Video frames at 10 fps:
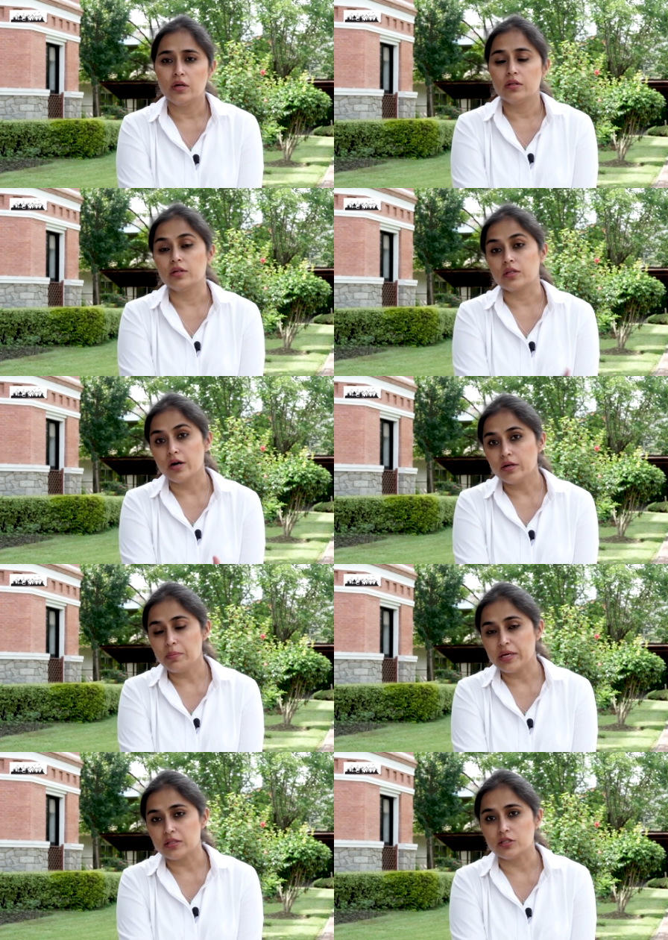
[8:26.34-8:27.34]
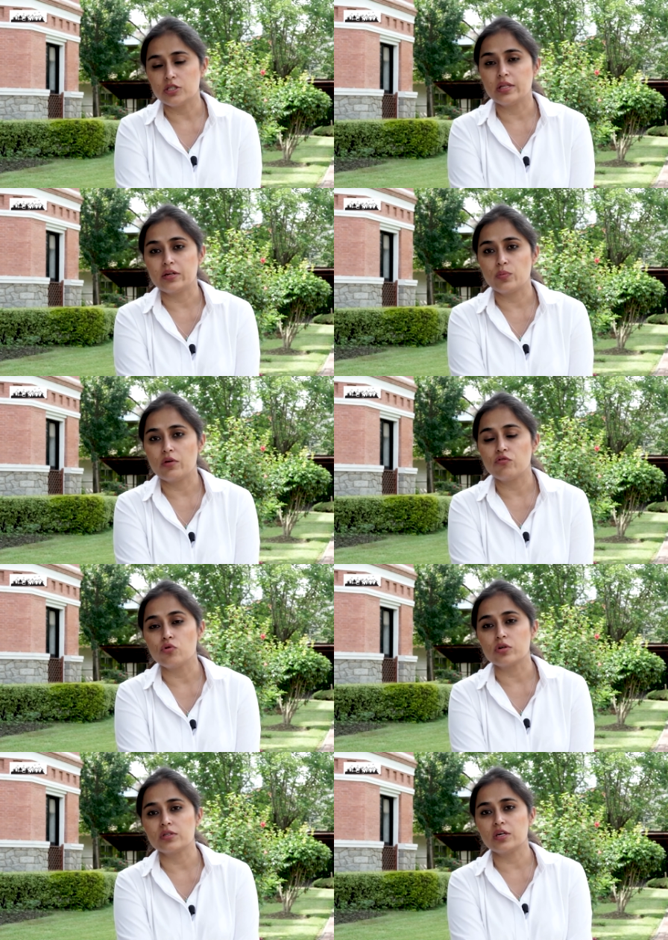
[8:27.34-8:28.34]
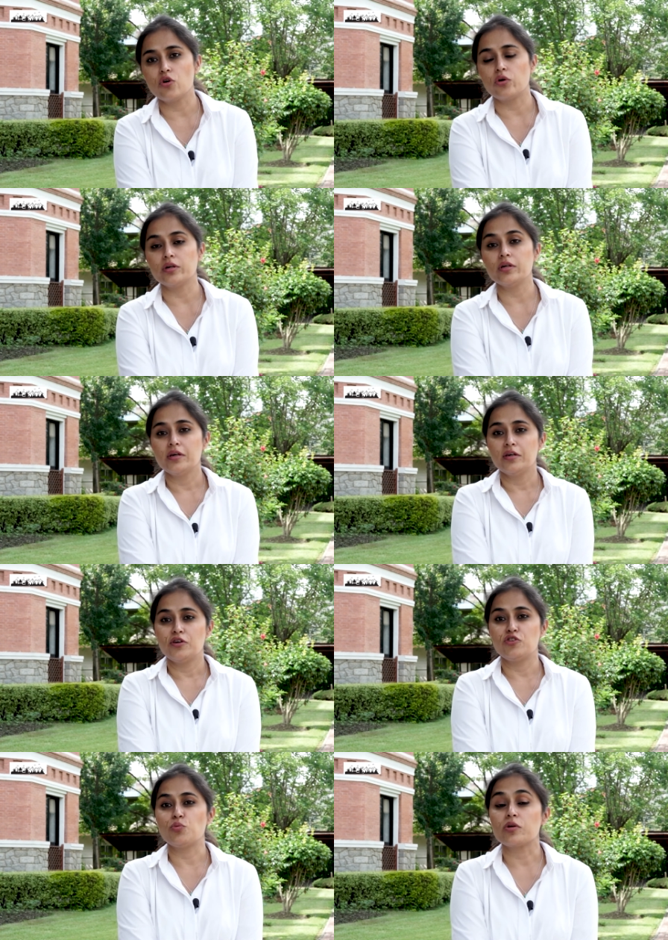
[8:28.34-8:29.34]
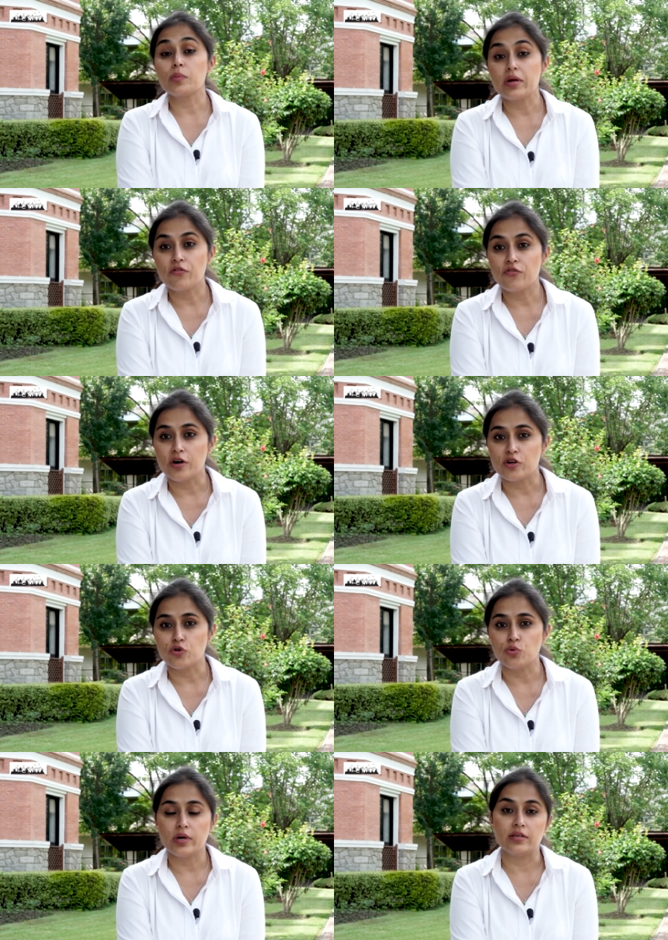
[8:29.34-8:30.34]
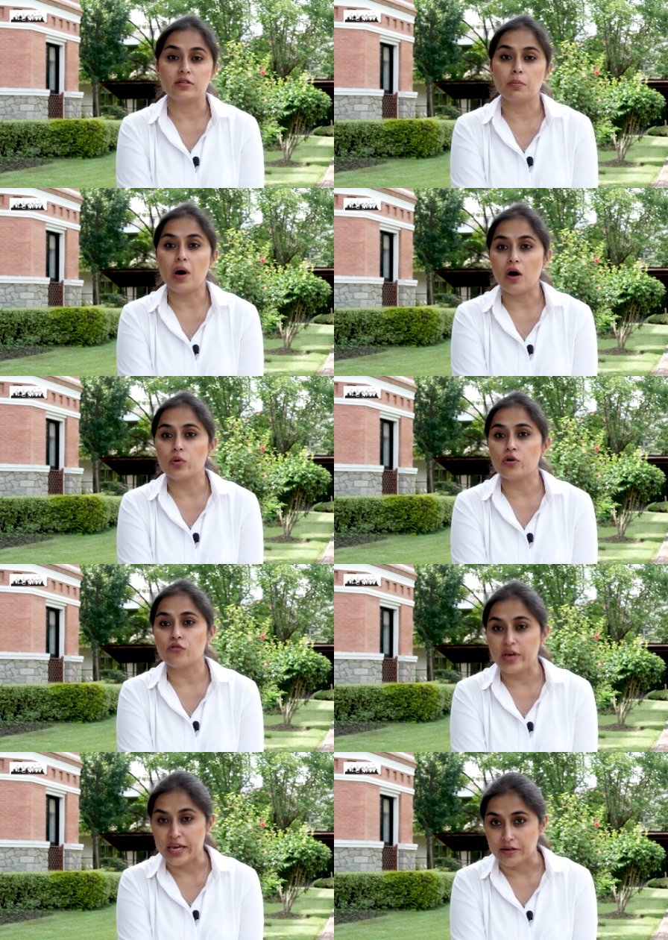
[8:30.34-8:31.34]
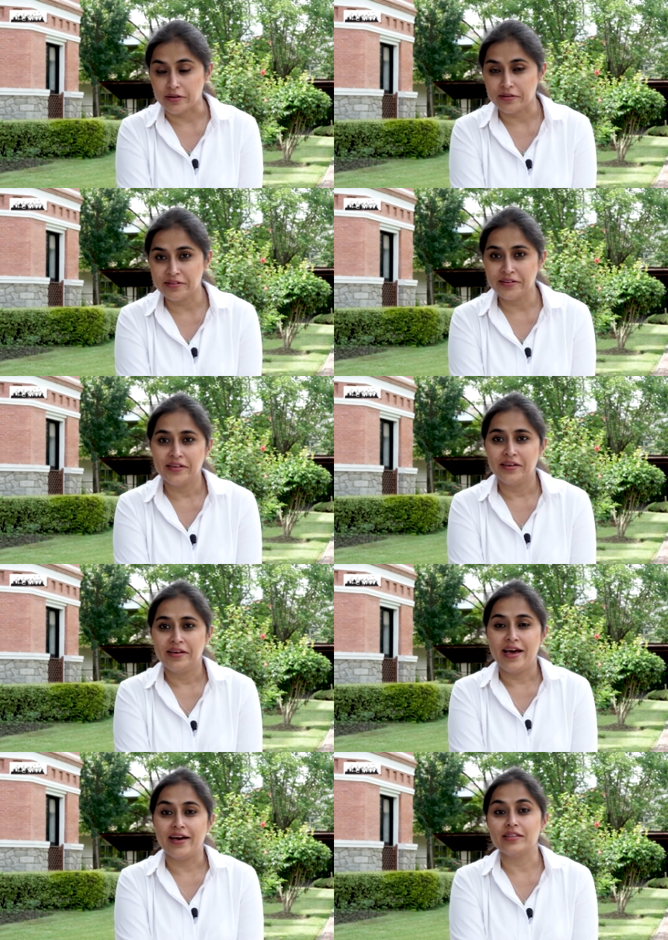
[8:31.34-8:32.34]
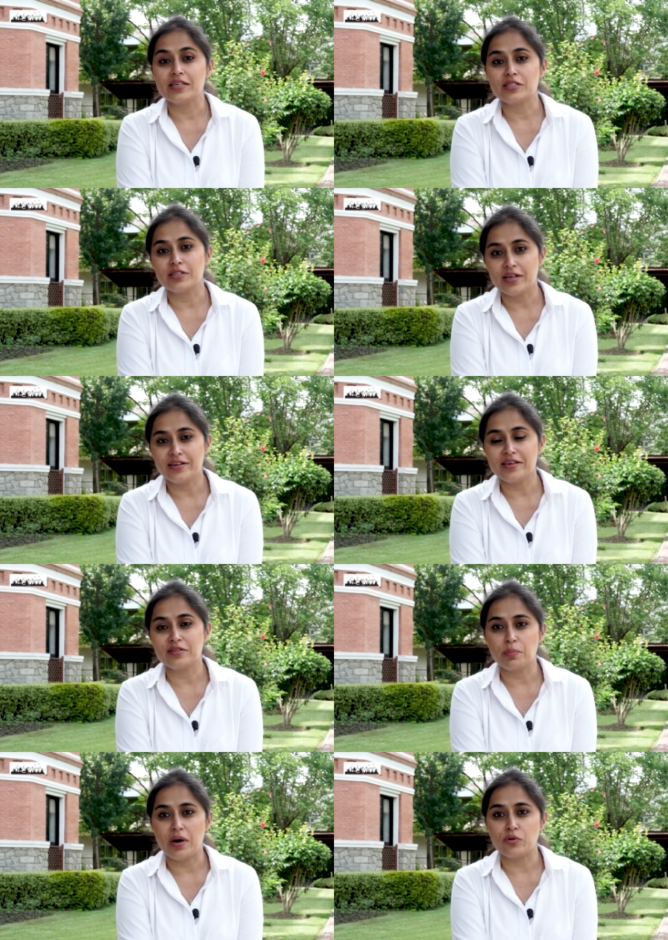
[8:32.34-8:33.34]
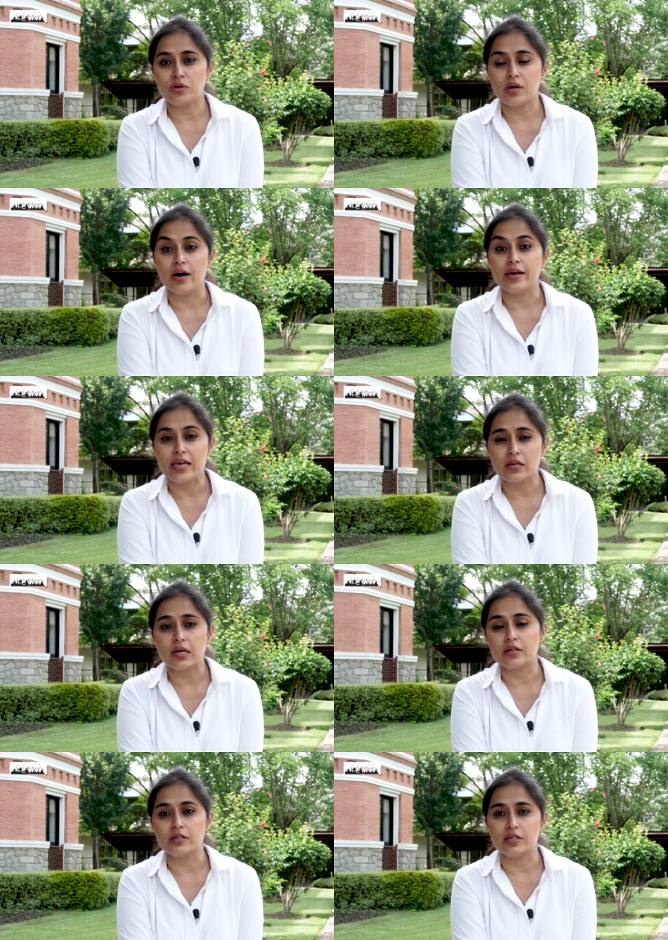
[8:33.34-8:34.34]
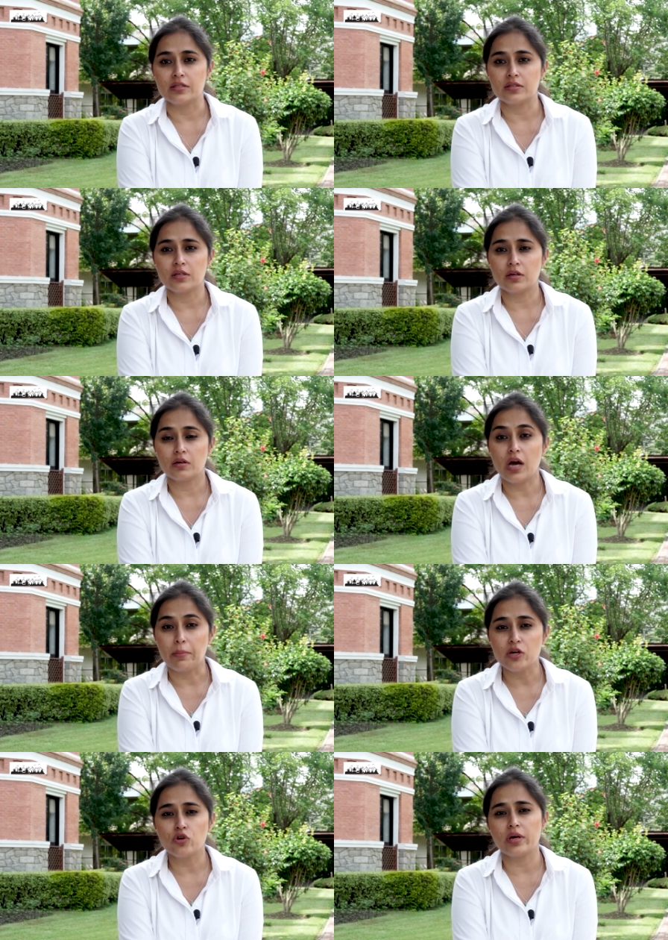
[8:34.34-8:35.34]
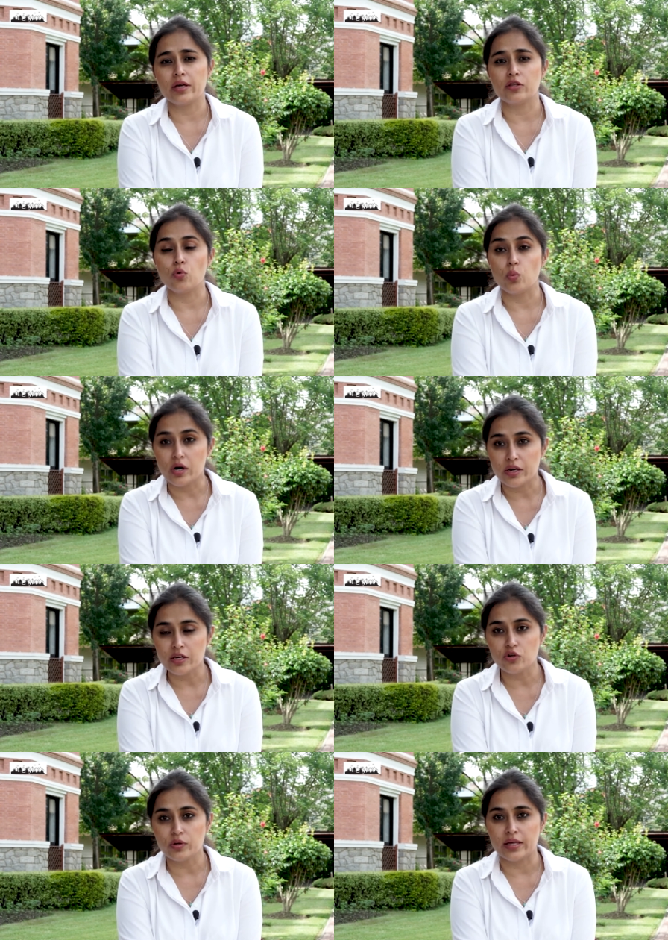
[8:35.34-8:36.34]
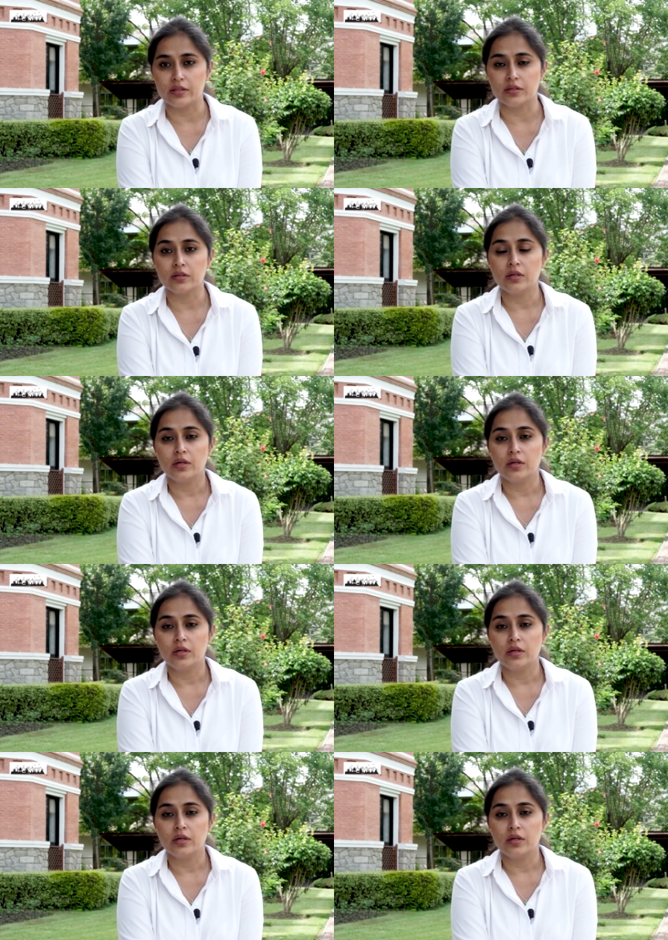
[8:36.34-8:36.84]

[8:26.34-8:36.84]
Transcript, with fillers: The third message that we are focusing on is what we refer to as the power of eight. And this really is about our eight countries coming together, working together,